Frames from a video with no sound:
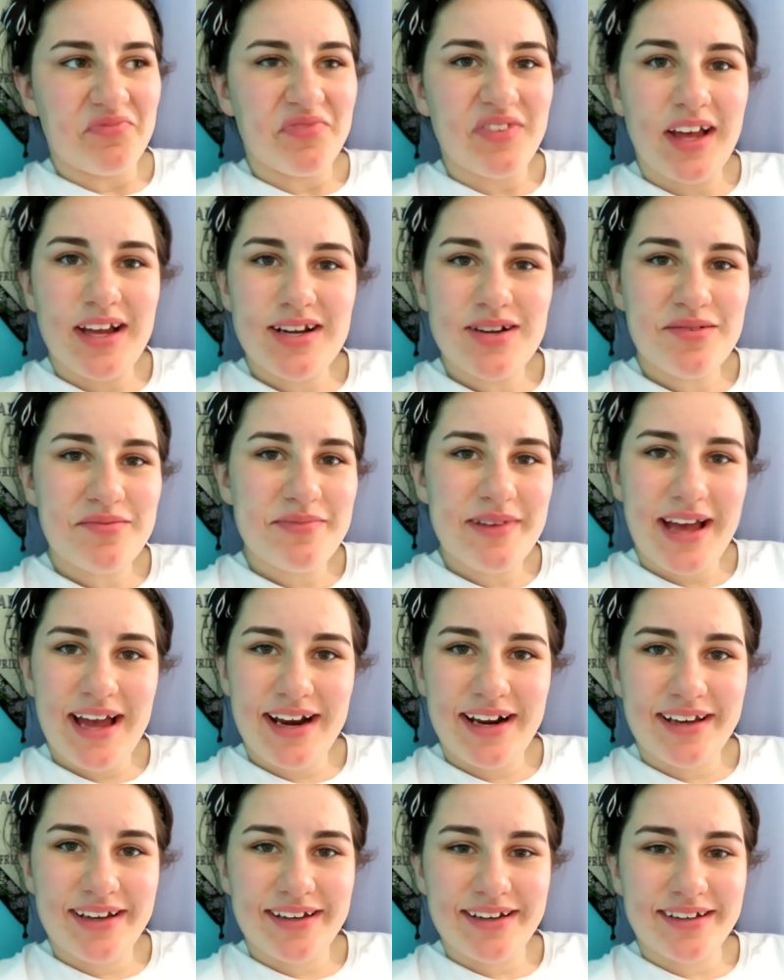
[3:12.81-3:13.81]
That don't
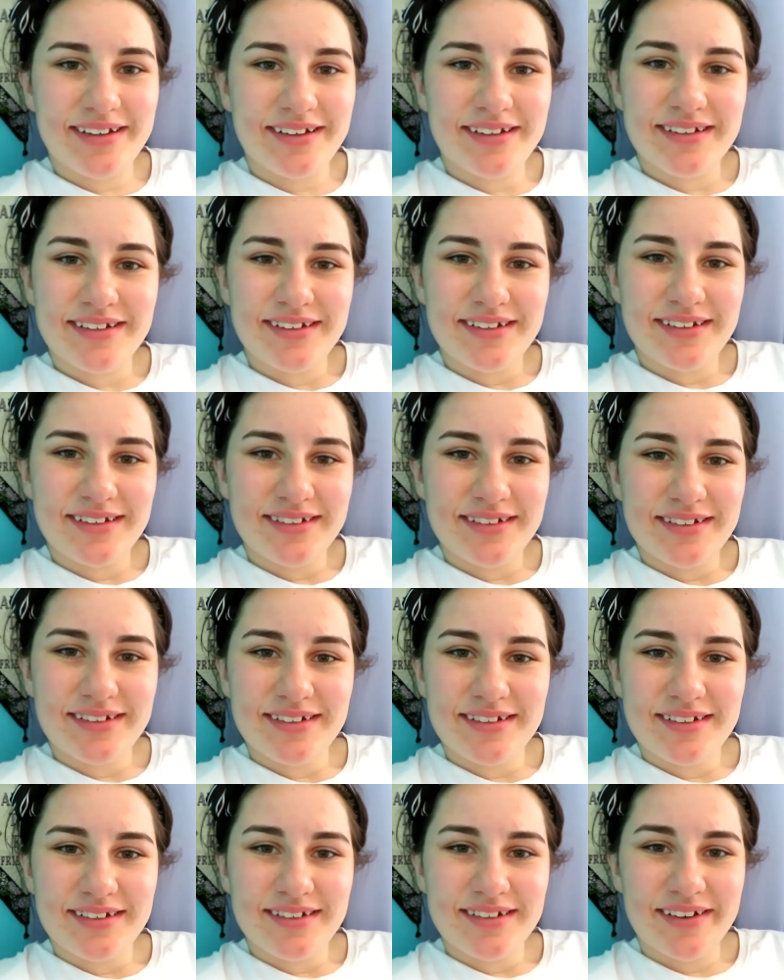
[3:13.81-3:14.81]
matter.
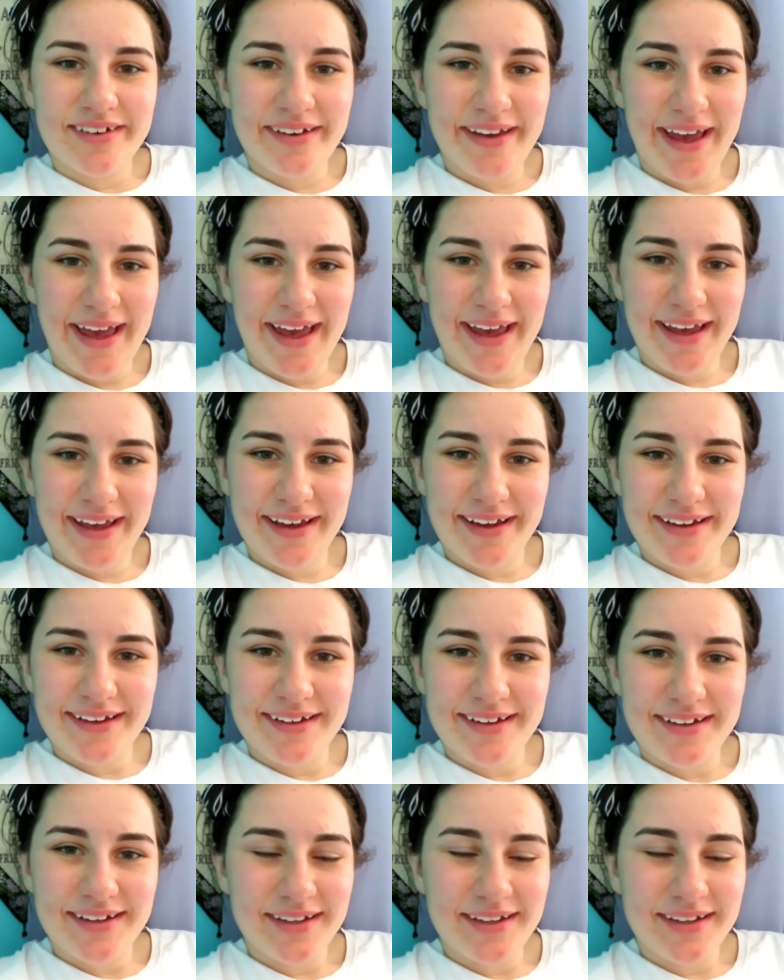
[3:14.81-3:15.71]
Okay?